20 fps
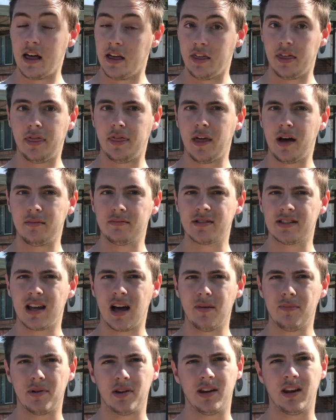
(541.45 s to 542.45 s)
thumbs
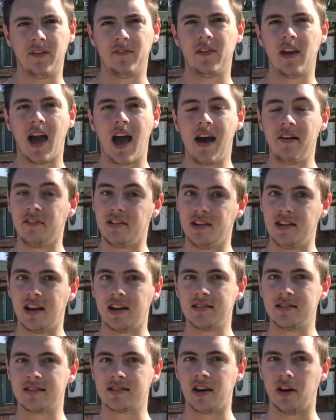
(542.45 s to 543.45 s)
up, and if you haven't
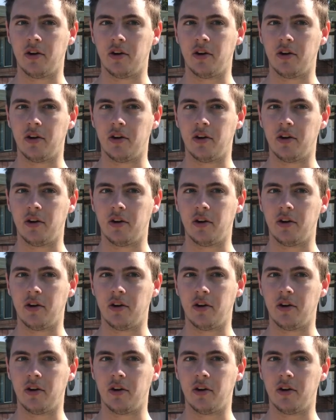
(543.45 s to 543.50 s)
done so